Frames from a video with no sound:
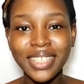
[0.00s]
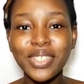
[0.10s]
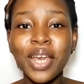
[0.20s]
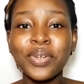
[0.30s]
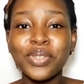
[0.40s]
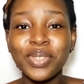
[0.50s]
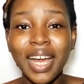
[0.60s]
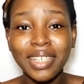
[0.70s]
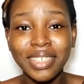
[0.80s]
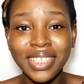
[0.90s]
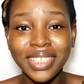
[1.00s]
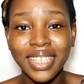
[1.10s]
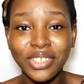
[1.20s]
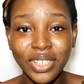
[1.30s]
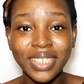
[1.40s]
So I couldn't actually
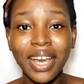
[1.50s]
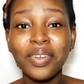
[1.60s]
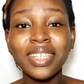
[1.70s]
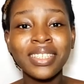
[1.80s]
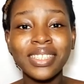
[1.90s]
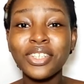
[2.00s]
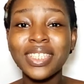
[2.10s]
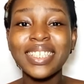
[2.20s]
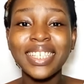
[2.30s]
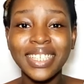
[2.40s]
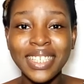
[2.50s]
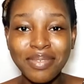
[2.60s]
say just it. I wanted to just sing it,